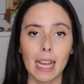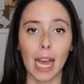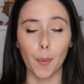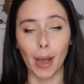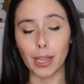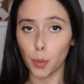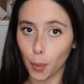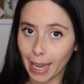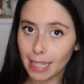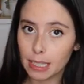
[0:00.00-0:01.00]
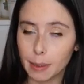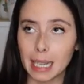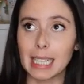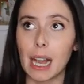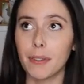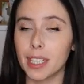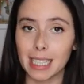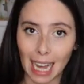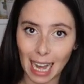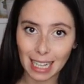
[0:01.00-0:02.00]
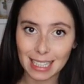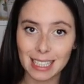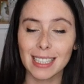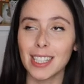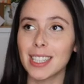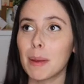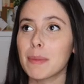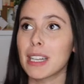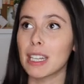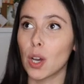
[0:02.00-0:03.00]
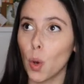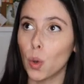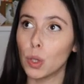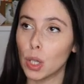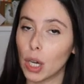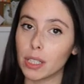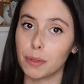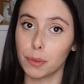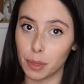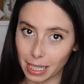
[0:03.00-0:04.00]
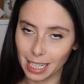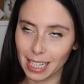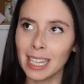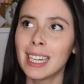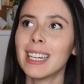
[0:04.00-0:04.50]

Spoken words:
And while you wait, because after that just comes a whole lot of waiting,